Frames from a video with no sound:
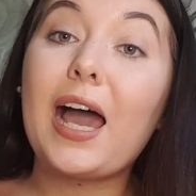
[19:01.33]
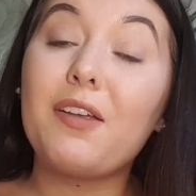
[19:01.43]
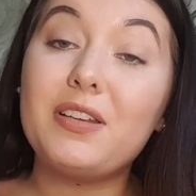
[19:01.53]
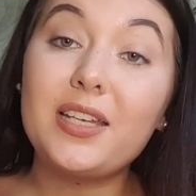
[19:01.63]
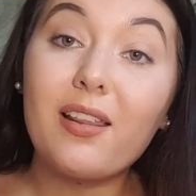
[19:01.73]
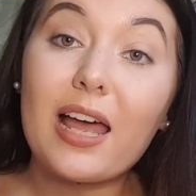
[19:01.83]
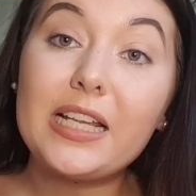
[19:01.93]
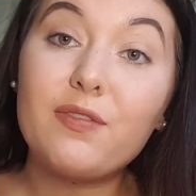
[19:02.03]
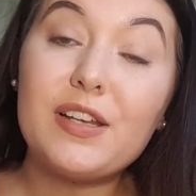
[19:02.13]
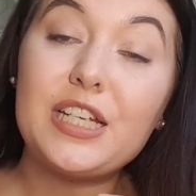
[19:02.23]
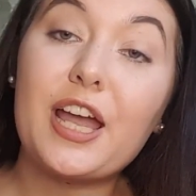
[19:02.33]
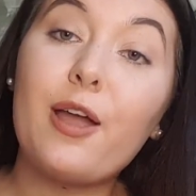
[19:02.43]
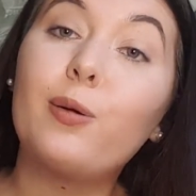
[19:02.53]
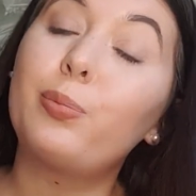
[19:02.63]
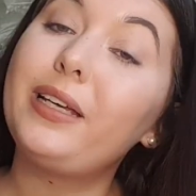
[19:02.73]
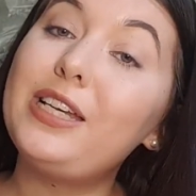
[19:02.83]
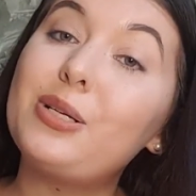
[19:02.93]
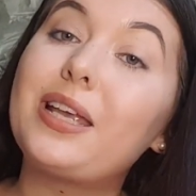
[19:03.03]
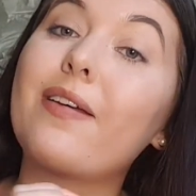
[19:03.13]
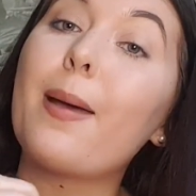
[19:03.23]
and if you did like this video, please
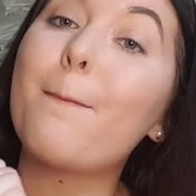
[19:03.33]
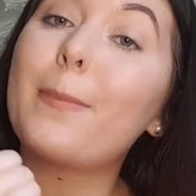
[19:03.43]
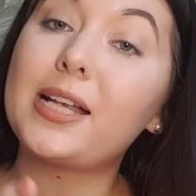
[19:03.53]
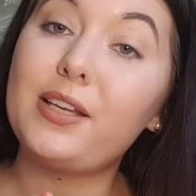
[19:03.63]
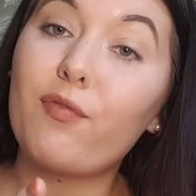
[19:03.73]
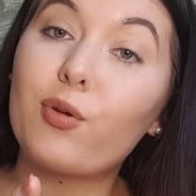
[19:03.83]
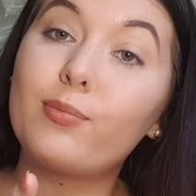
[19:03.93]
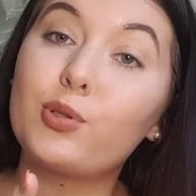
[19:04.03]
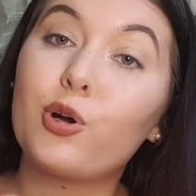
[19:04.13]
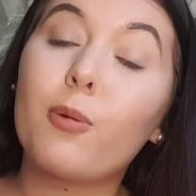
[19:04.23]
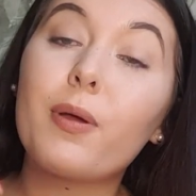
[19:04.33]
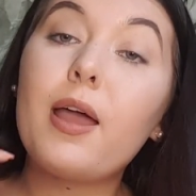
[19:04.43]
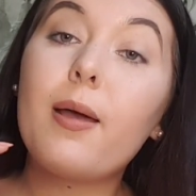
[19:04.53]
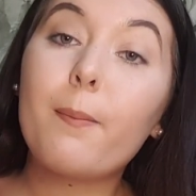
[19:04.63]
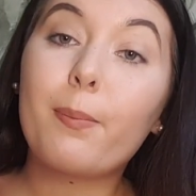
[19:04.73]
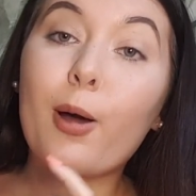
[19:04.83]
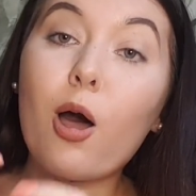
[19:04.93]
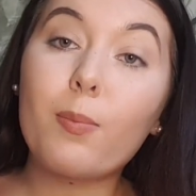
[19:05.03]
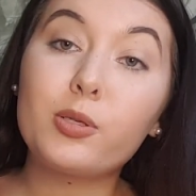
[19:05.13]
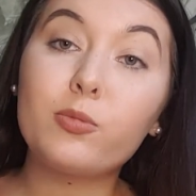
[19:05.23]
just give it a massive thumbs up,
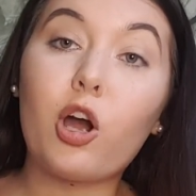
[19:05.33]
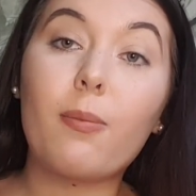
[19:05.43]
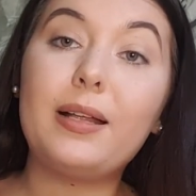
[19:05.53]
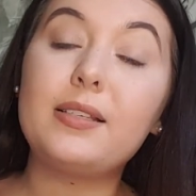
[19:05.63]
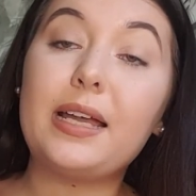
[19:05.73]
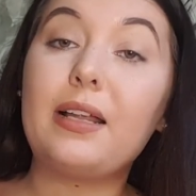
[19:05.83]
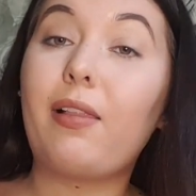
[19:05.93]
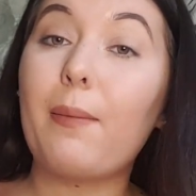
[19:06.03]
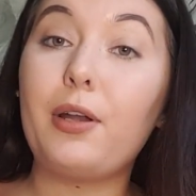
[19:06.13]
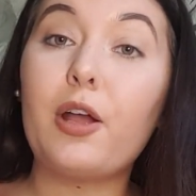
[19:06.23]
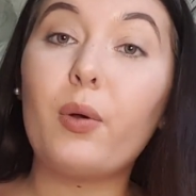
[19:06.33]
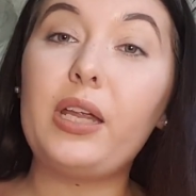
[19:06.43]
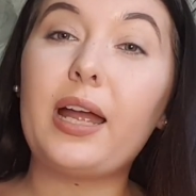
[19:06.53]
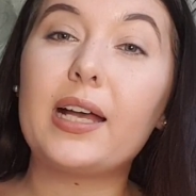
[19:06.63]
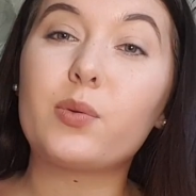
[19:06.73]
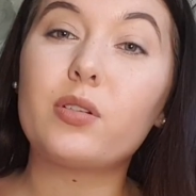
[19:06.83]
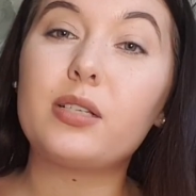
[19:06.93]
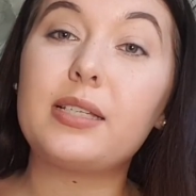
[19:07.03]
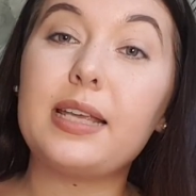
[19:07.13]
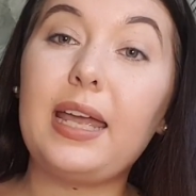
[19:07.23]
pop some comments in and let me know what you guys want to
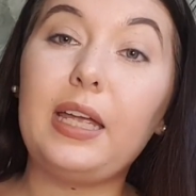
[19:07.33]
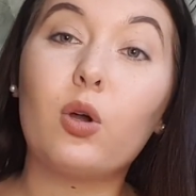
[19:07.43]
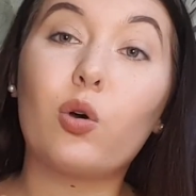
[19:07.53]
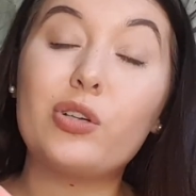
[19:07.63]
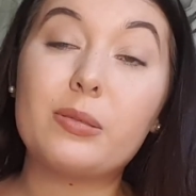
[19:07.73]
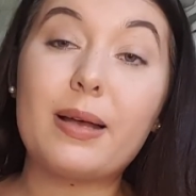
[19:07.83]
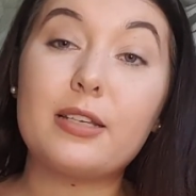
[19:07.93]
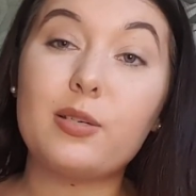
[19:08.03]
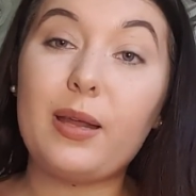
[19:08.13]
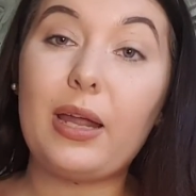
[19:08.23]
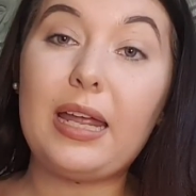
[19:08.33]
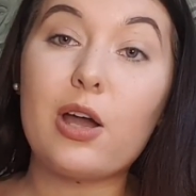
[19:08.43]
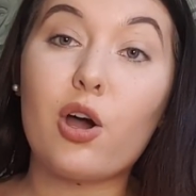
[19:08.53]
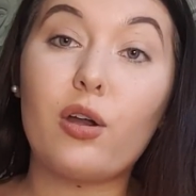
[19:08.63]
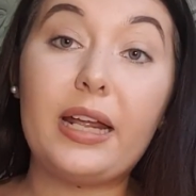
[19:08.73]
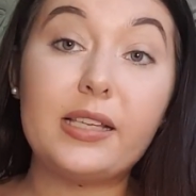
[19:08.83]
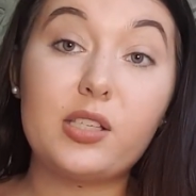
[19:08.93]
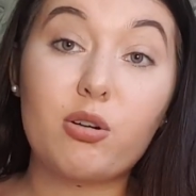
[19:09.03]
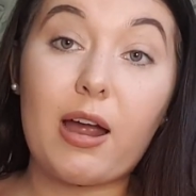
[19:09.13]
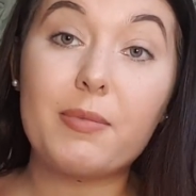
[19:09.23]
see, or just message me on
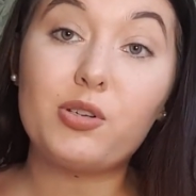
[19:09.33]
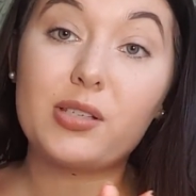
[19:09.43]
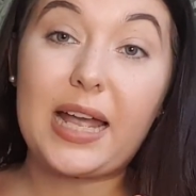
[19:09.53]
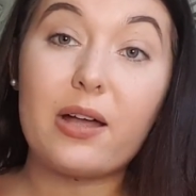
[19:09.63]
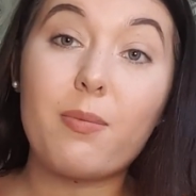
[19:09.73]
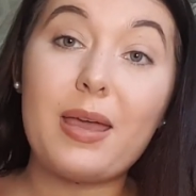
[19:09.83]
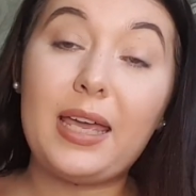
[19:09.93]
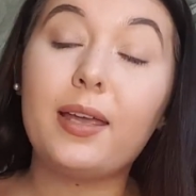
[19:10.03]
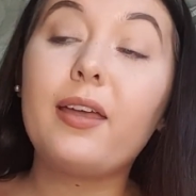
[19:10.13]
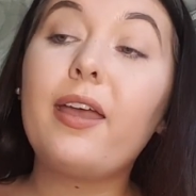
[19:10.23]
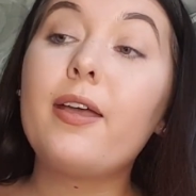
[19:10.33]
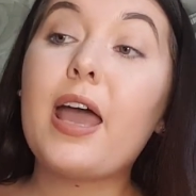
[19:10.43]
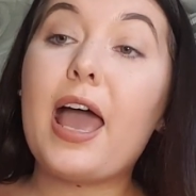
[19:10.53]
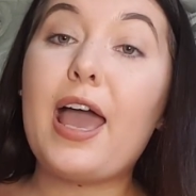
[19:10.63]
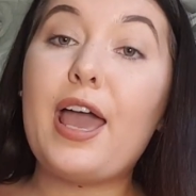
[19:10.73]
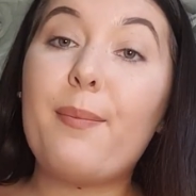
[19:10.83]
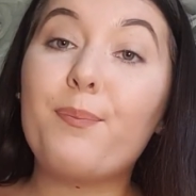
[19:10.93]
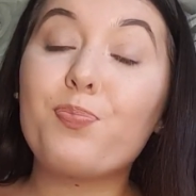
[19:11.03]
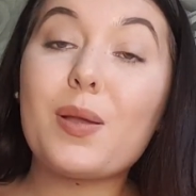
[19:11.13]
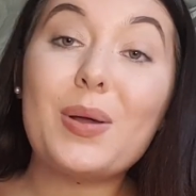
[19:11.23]
Instagram and just tell me.
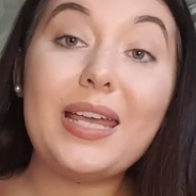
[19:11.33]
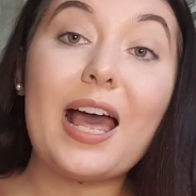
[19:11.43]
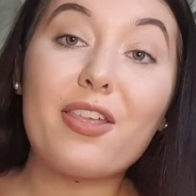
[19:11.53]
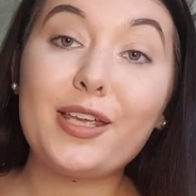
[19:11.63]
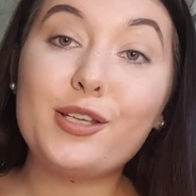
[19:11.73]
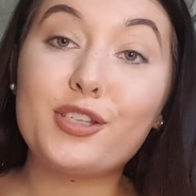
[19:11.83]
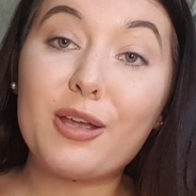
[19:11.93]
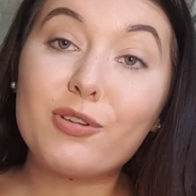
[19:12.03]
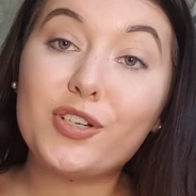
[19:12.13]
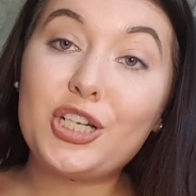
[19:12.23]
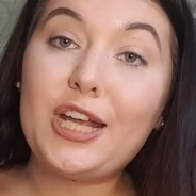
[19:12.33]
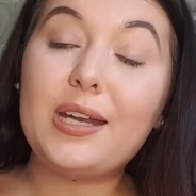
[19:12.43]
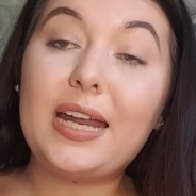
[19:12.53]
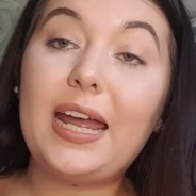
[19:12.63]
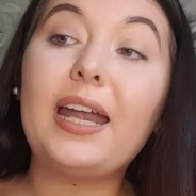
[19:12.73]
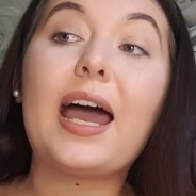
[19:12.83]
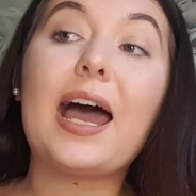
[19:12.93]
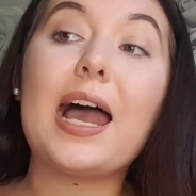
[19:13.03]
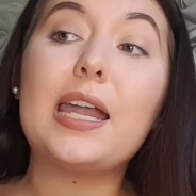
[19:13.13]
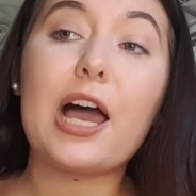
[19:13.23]
But yeah, thank you so much for tuning in,
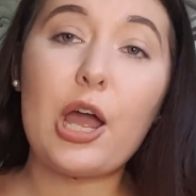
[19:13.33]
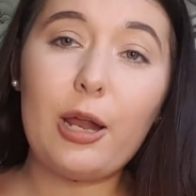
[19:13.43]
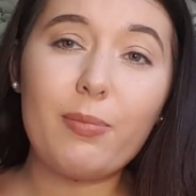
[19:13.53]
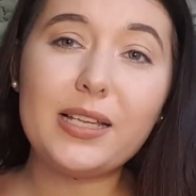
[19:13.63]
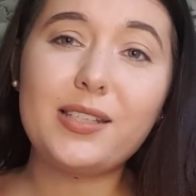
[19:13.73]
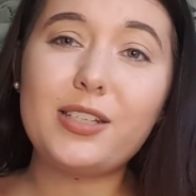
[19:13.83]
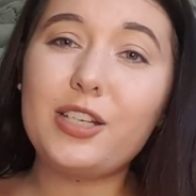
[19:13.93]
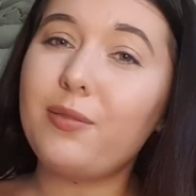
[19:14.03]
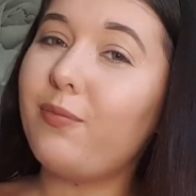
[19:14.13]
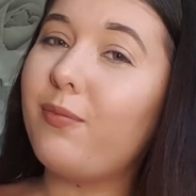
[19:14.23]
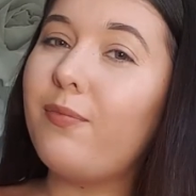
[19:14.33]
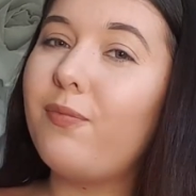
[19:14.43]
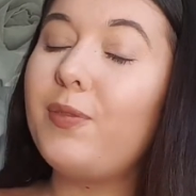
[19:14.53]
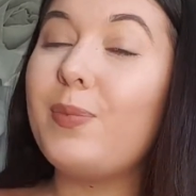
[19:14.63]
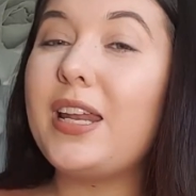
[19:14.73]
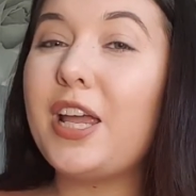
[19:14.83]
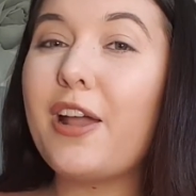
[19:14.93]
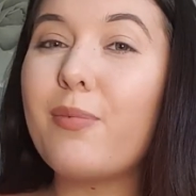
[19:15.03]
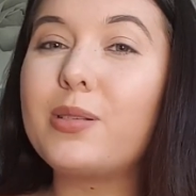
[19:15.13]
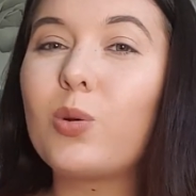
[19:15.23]
and I hope this video
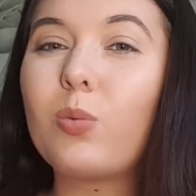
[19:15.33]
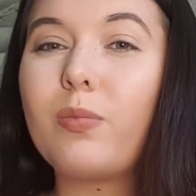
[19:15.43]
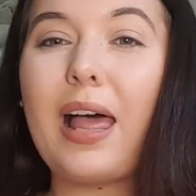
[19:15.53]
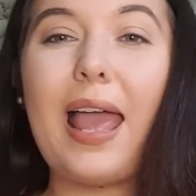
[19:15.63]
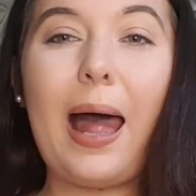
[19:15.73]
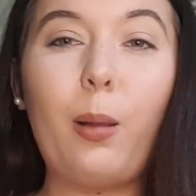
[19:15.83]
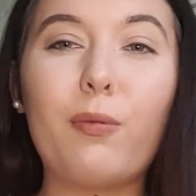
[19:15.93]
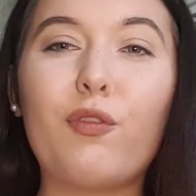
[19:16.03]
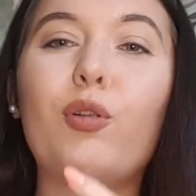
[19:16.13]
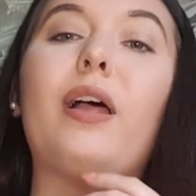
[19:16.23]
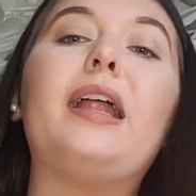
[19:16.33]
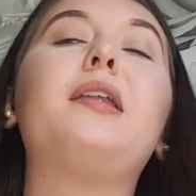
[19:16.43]
was like helpful and